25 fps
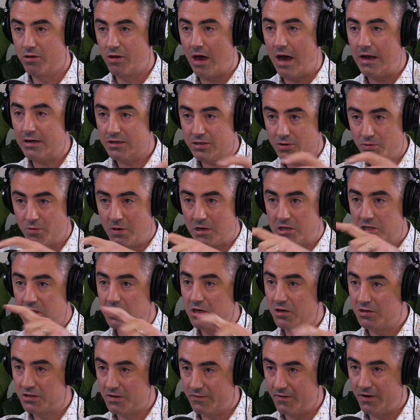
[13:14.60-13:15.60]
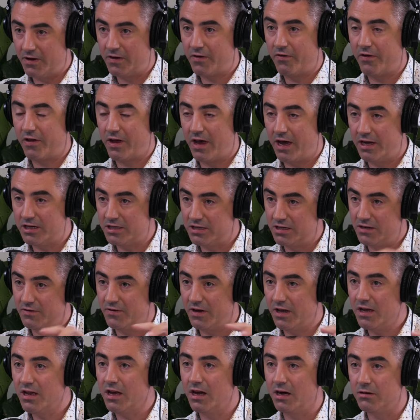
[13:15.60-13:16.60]
that's actually a diversification
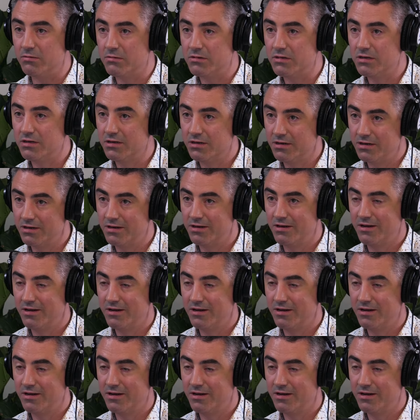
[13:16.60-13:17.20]
of incomes.